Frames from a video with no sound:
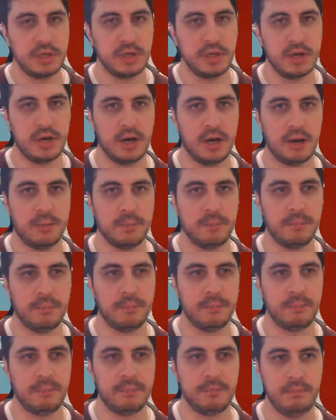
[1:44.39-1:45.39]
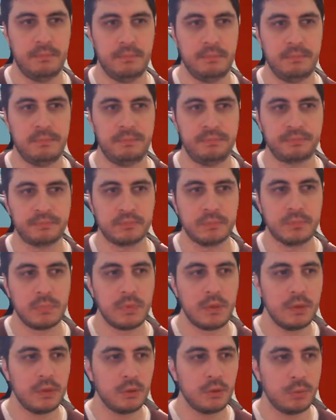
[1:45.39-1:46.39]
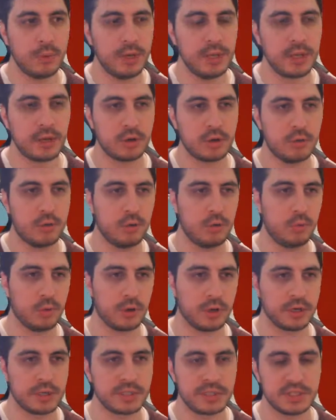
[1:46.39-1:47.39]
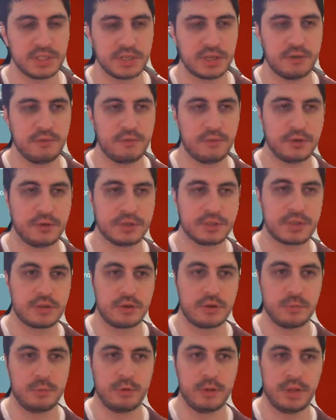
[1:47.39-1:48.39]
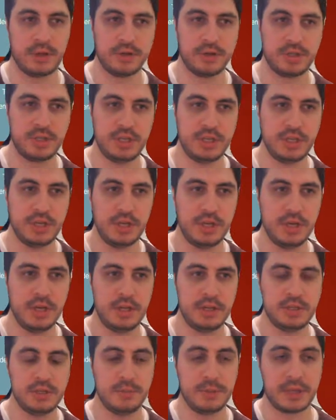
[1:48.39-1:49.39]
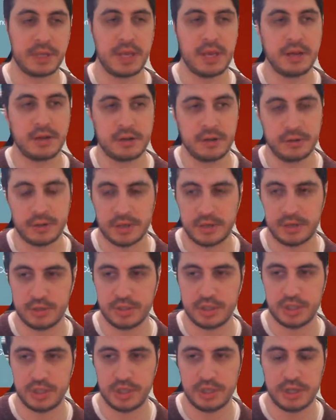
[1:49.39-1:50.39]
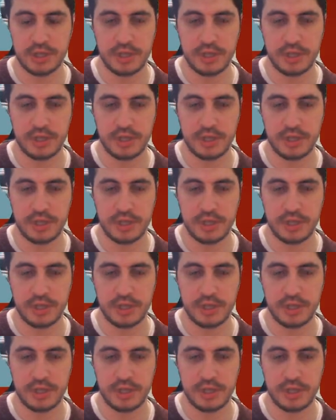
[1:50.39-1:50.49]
The way that coal works is it converts thermal energy to mechanical energy